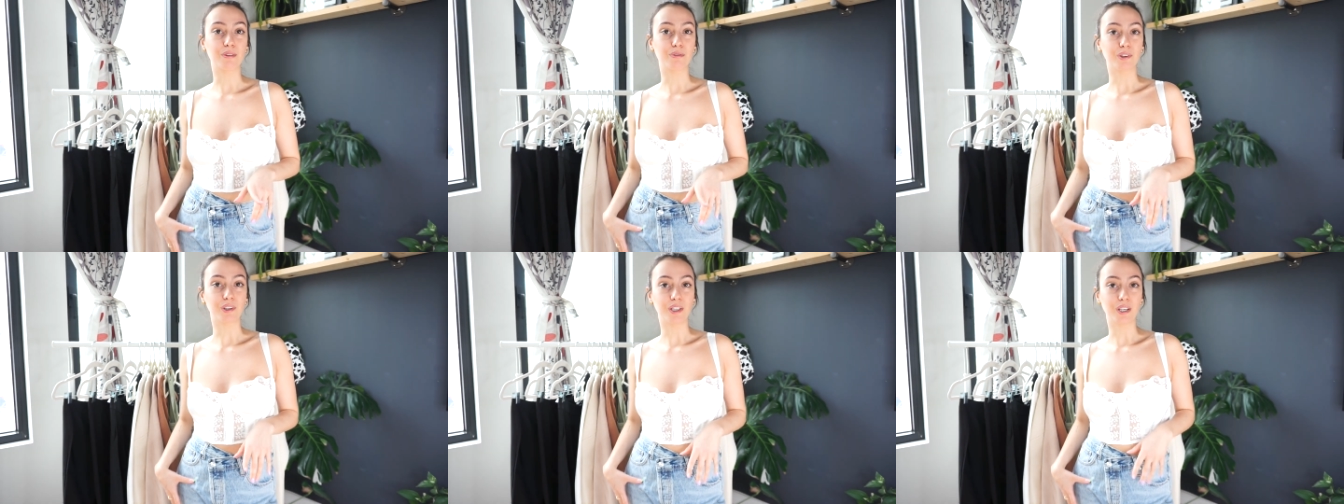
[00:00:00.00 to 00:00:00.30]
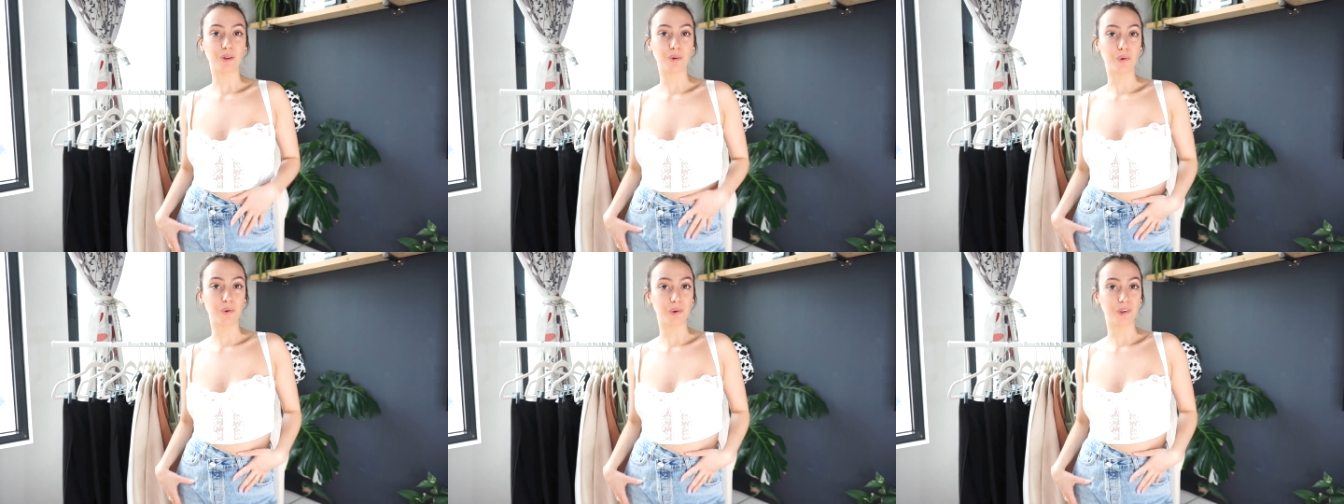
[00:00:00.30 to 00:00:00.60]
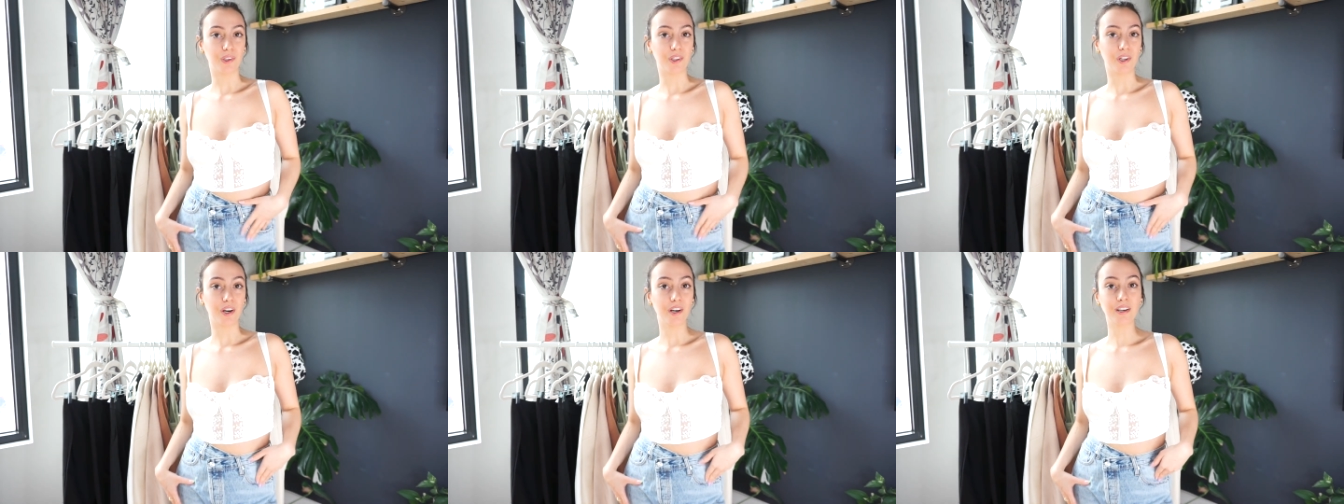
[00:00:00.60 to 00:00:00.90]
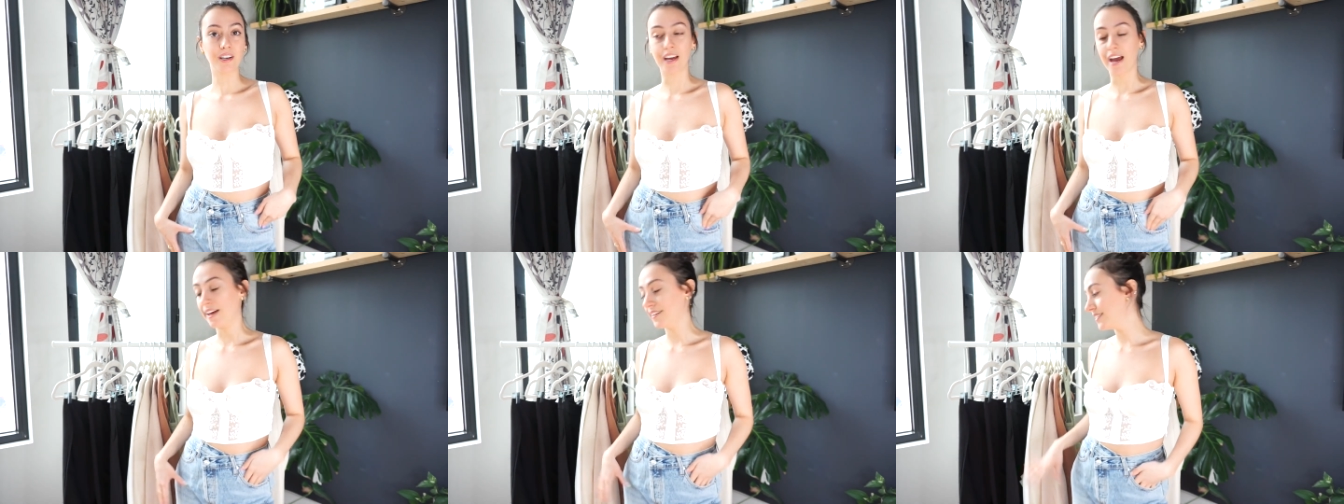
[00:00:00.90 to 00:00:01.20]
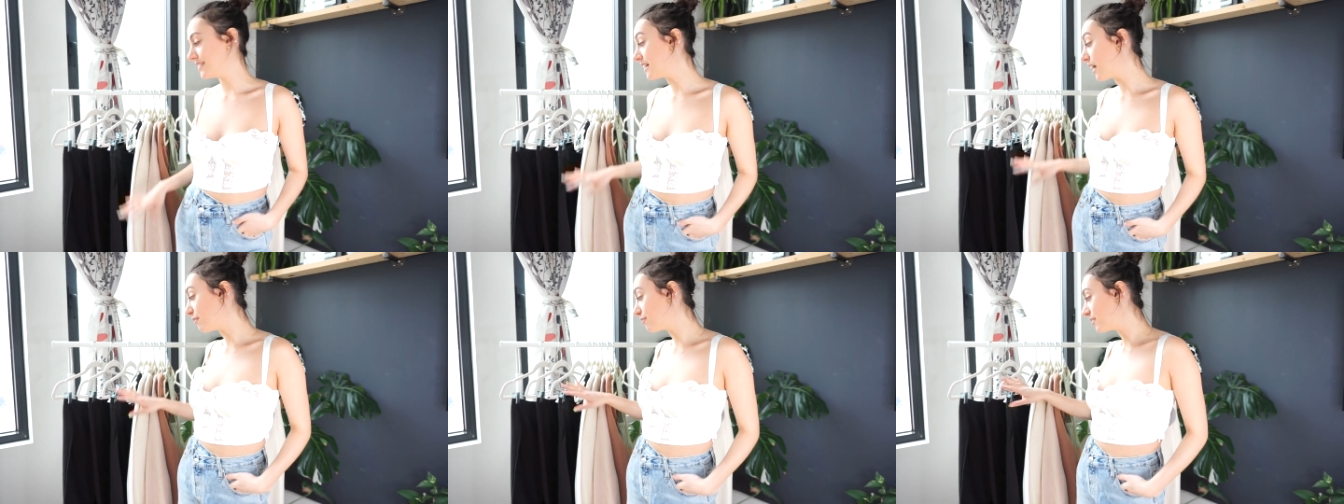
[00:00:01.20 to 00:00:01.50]
really cool look and
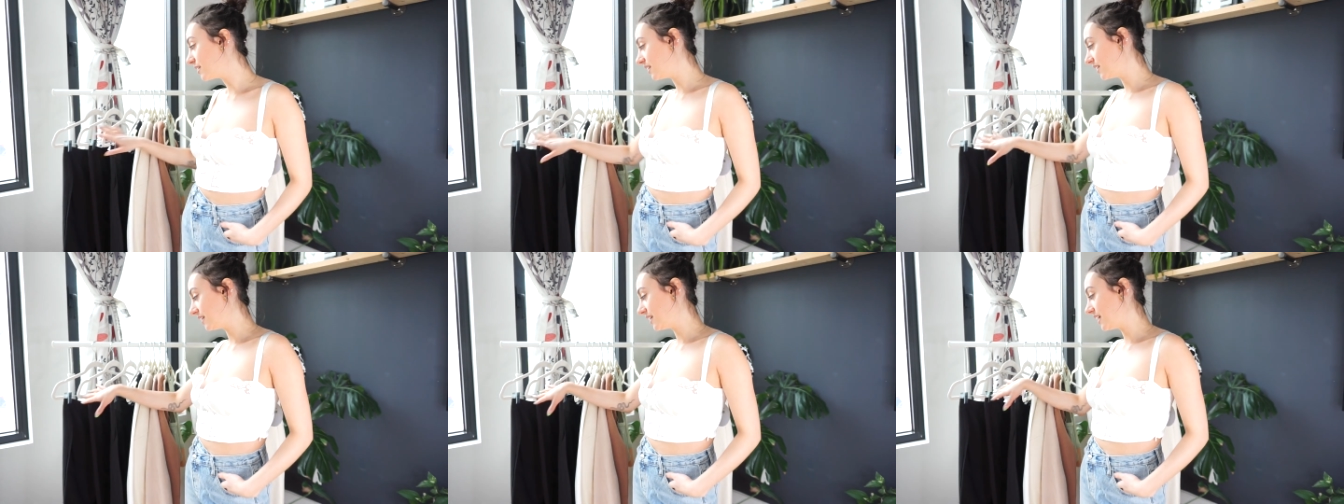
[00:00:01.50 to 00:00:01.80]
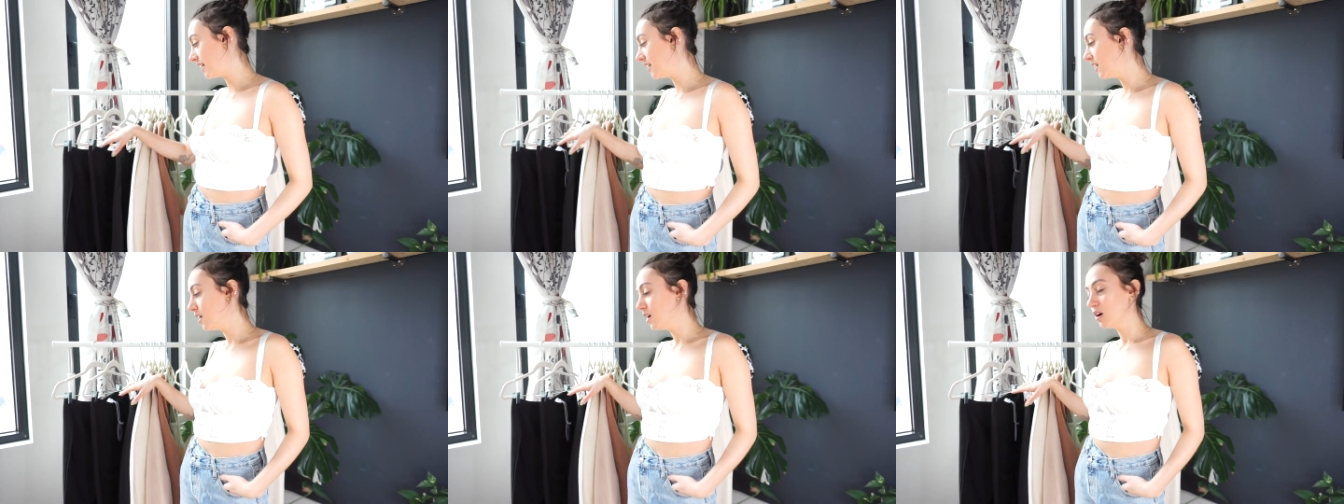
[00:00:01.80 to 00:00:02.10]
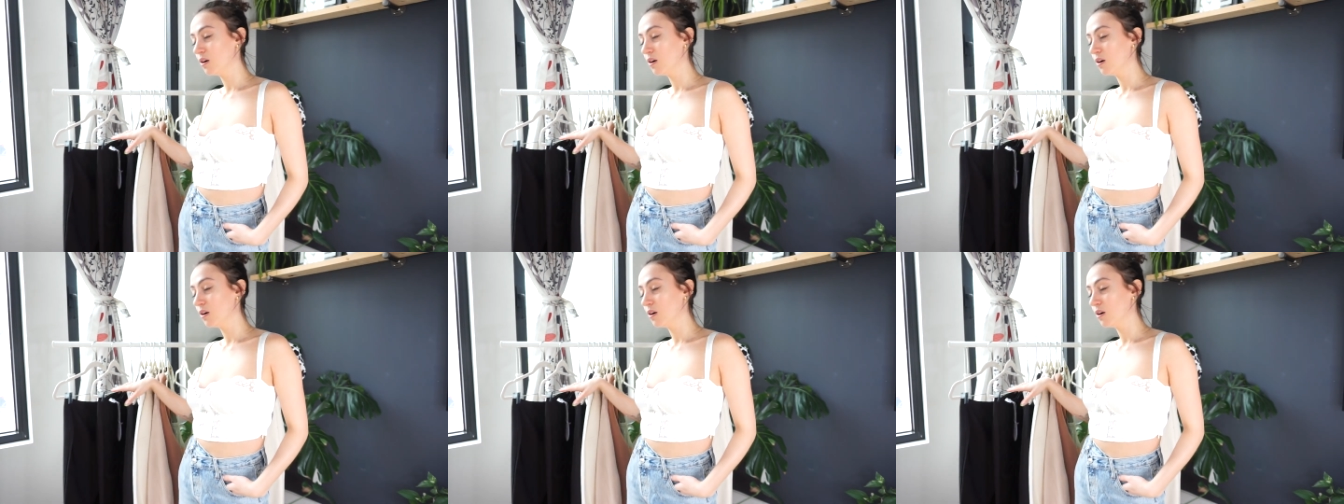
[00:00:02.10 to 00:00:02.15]
definitely